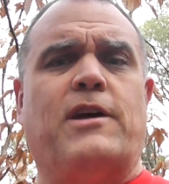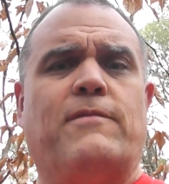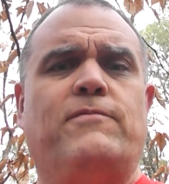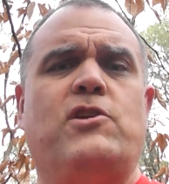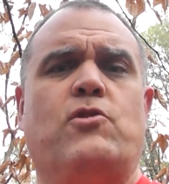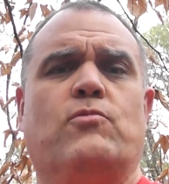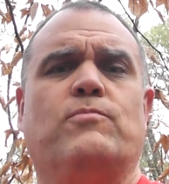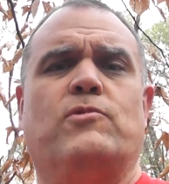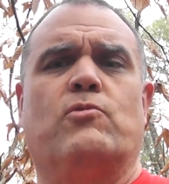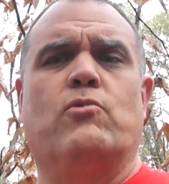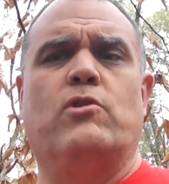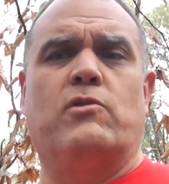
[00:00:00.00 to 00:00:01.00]
view,
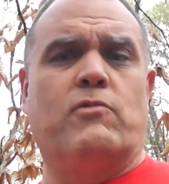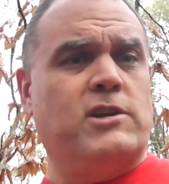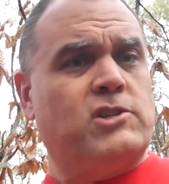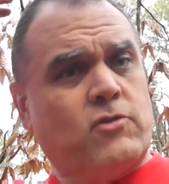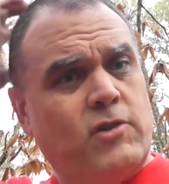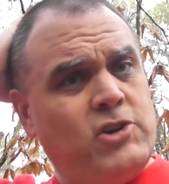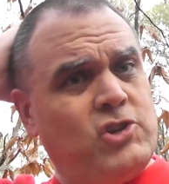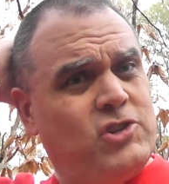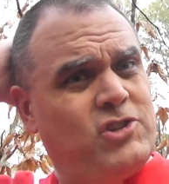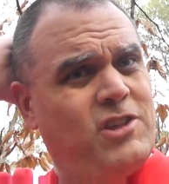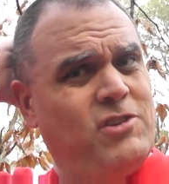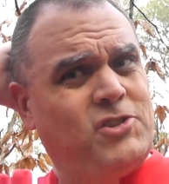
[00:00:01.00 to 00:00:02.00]
the ruin and restoration.
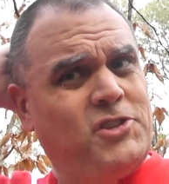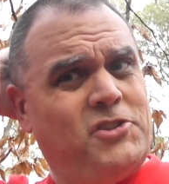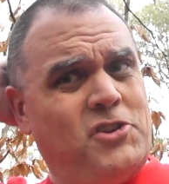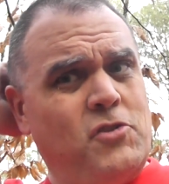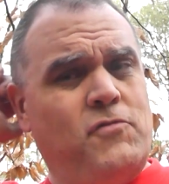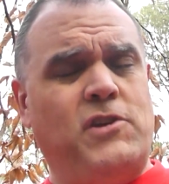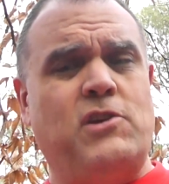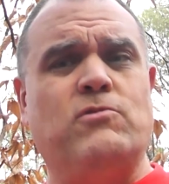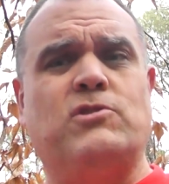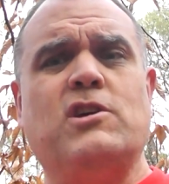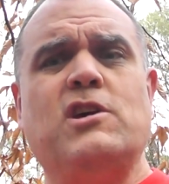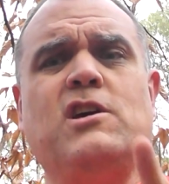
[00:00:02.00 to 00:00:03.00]
So those are the two
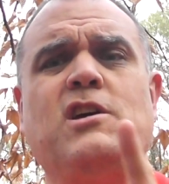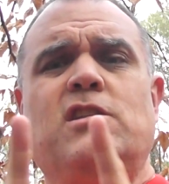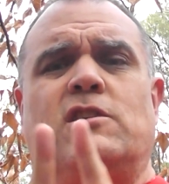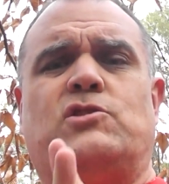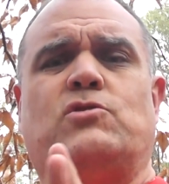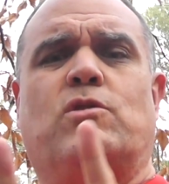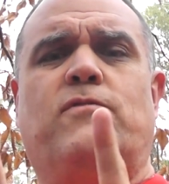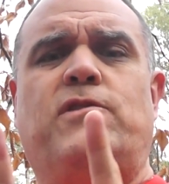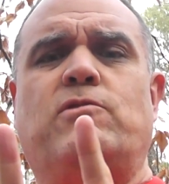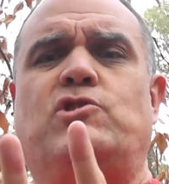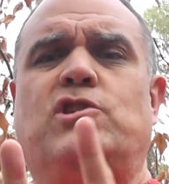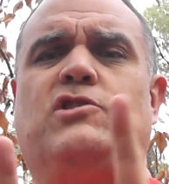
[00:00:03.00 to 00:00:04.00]
views that sort of
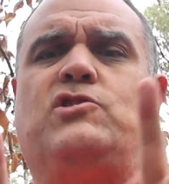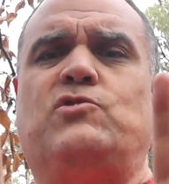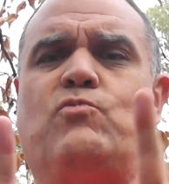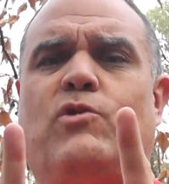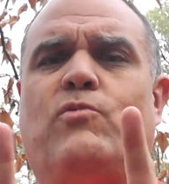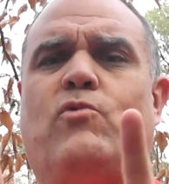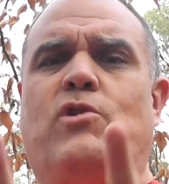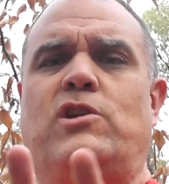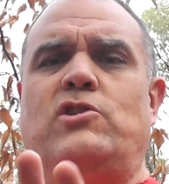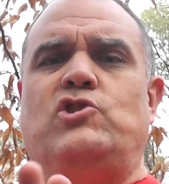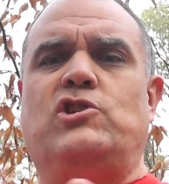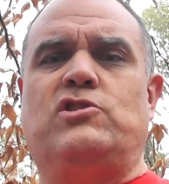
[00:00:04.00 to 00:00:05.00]
view Genesis 1:1
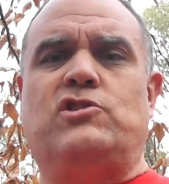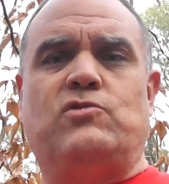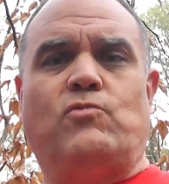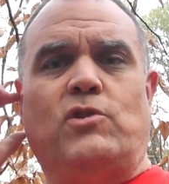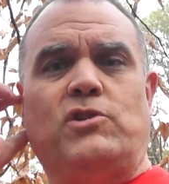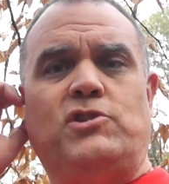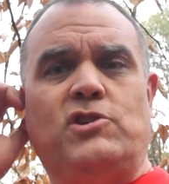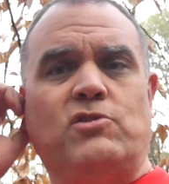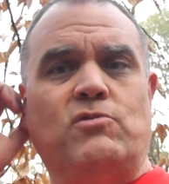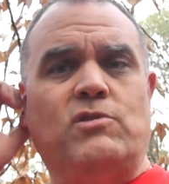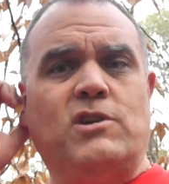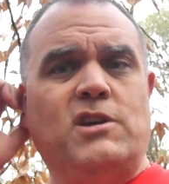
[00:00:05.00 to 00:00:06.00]
and Genesis
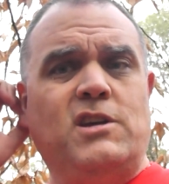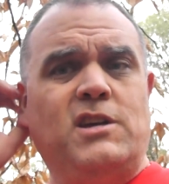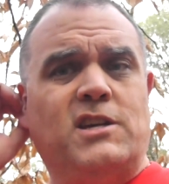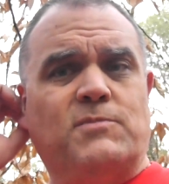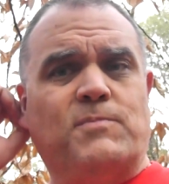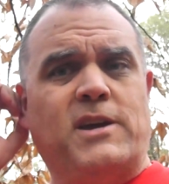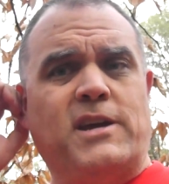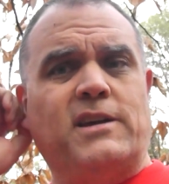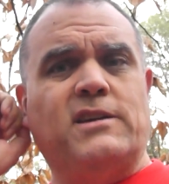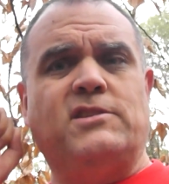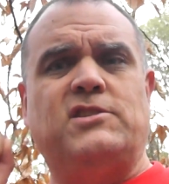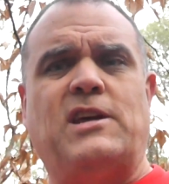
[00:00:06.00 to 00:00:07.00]
1:2 as being
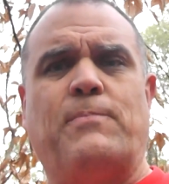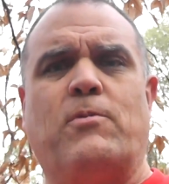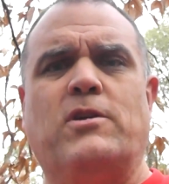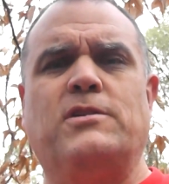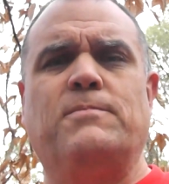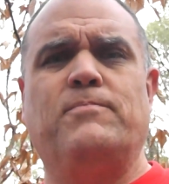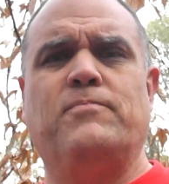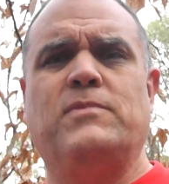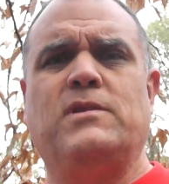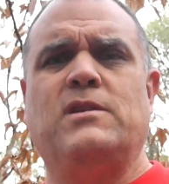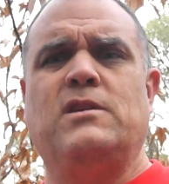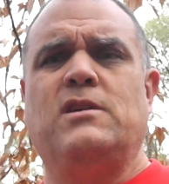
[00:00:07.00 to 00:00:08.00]
separate.
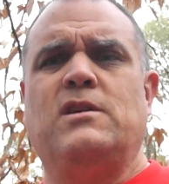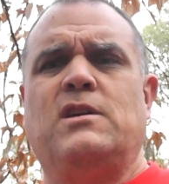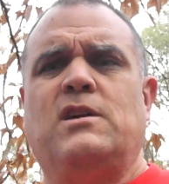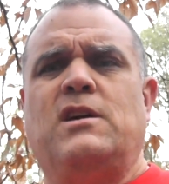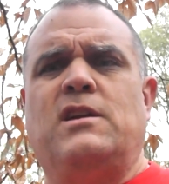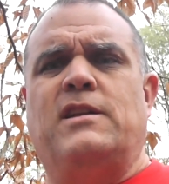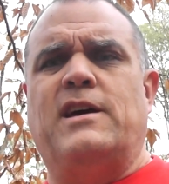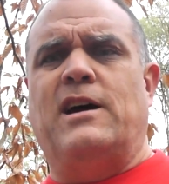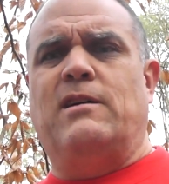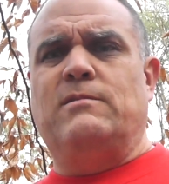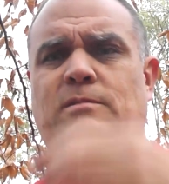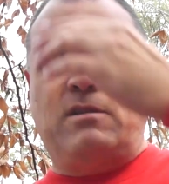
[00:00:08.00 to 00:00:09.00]

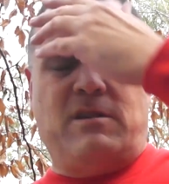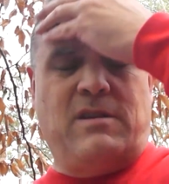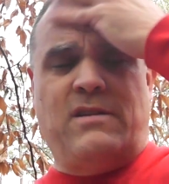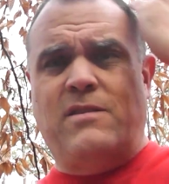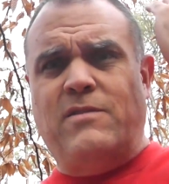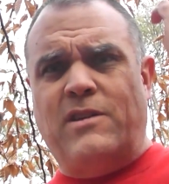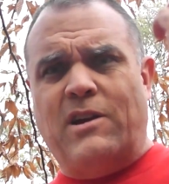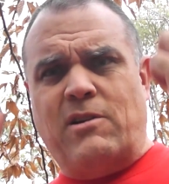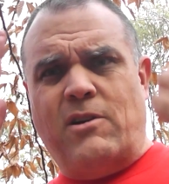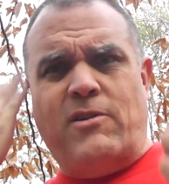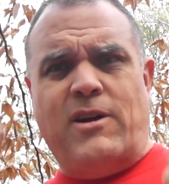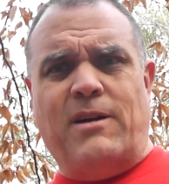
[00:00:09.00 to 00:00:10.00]
Now,
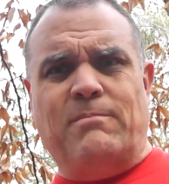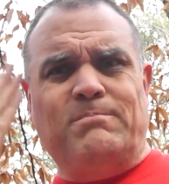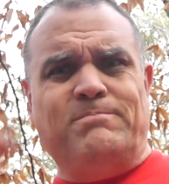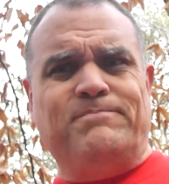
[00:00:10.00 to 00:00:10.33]
there are,